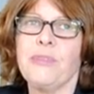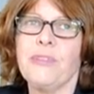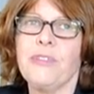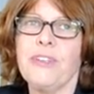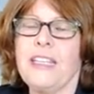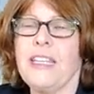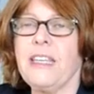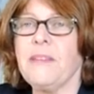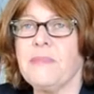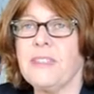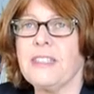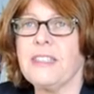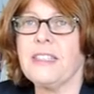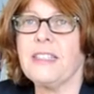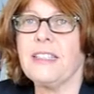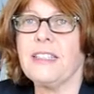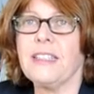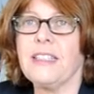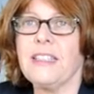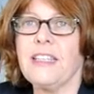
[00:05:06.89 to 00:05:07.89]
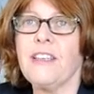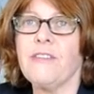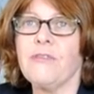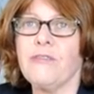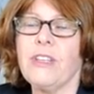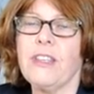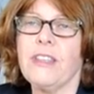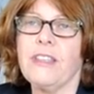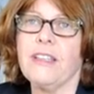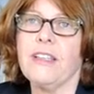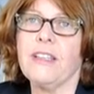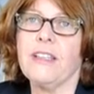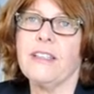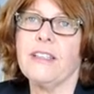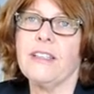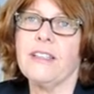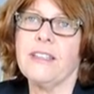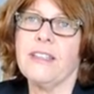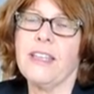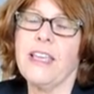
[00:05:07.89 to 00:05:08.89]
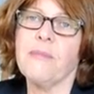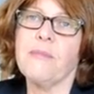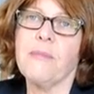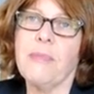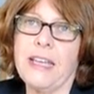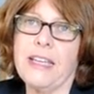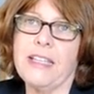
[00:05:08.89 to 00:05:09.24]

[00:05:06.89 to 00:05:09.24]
they're preempting everything